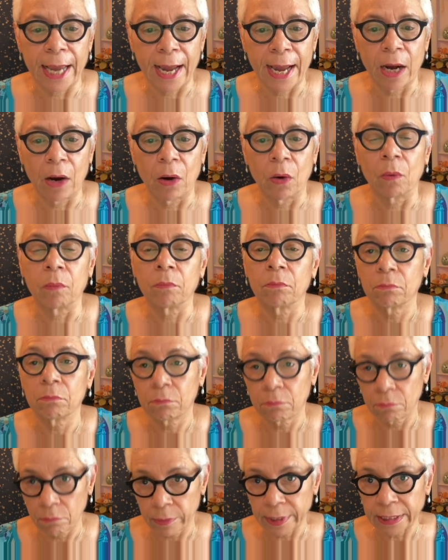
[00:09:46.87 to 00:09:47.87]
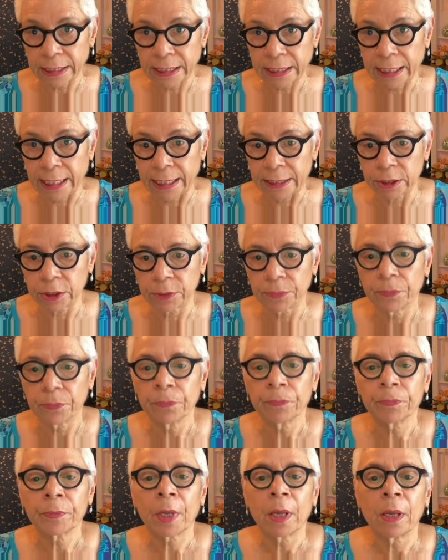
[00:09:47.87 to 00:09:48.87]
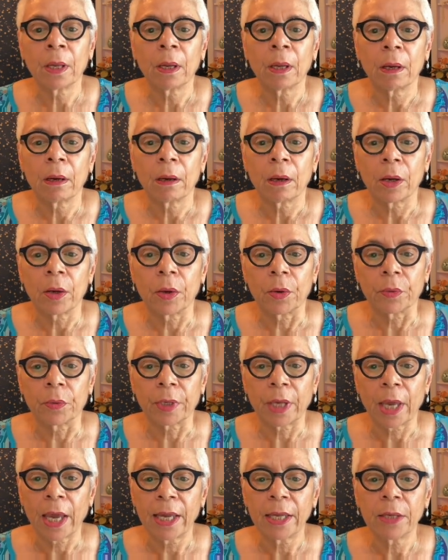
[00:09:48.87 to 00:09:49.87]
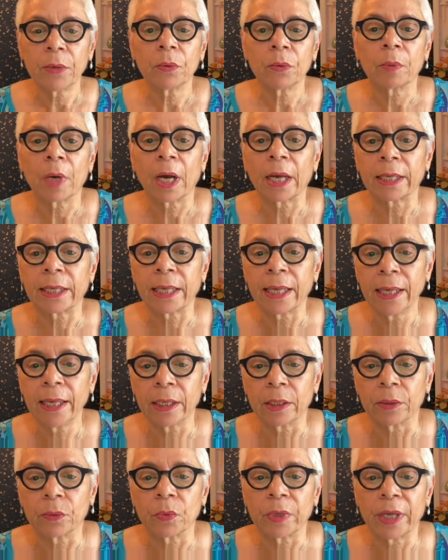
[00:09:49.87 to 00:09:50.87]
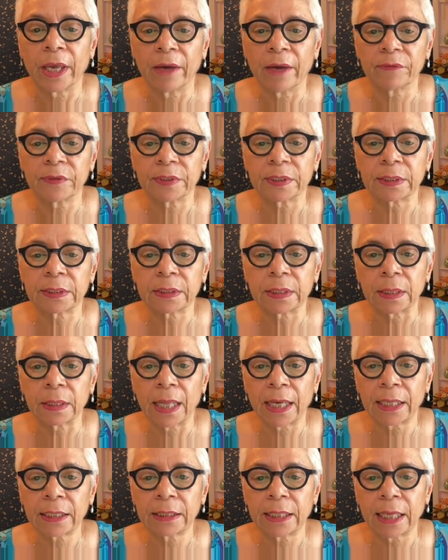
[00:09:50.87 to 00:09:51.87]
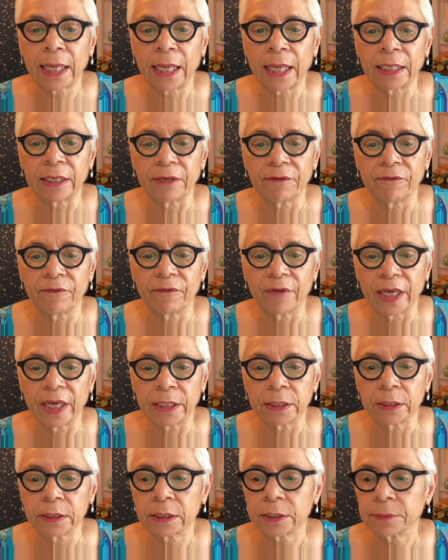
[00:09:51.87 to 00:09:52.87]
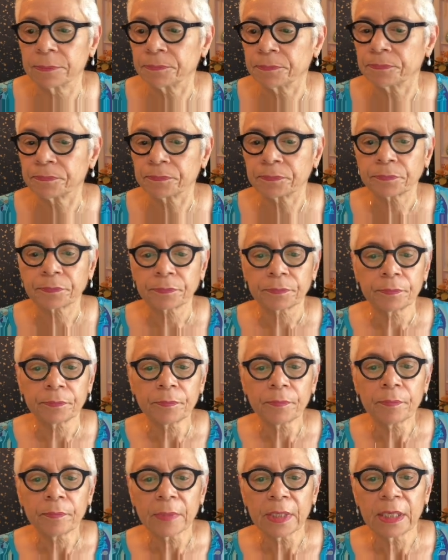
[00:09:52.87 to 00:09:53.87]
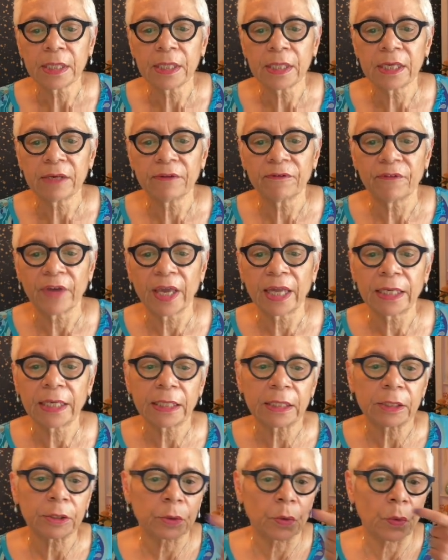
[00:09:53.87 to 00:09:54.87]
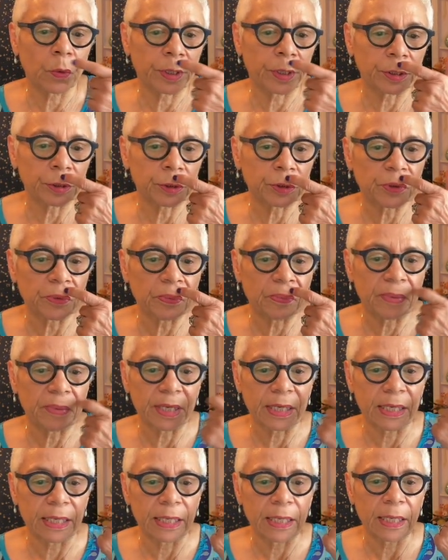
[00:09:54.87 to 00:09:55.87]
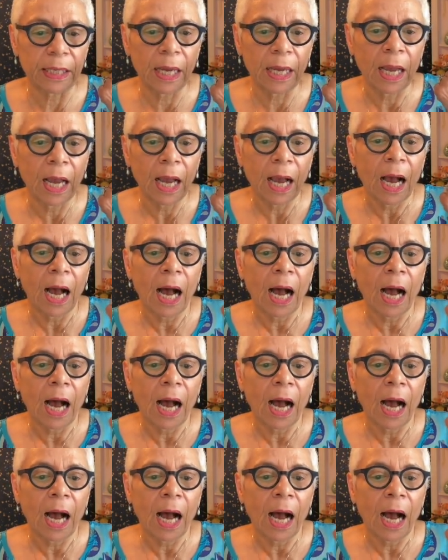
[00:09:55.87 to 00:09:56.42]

Now Kit. Okay, again, we have to select an event. The event is going to be